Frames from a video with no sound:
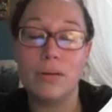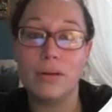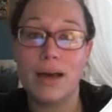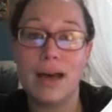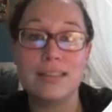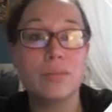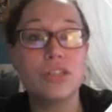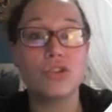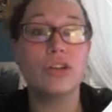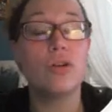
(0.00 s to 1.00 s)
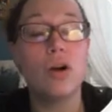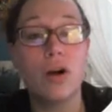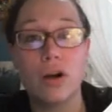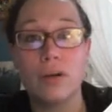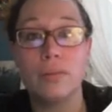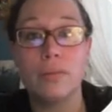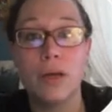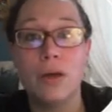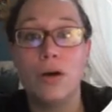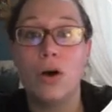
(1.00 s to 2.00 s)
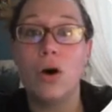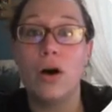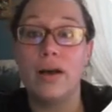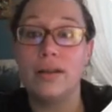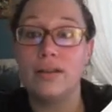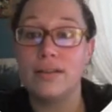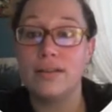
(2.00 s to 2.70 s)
has a much greater harm on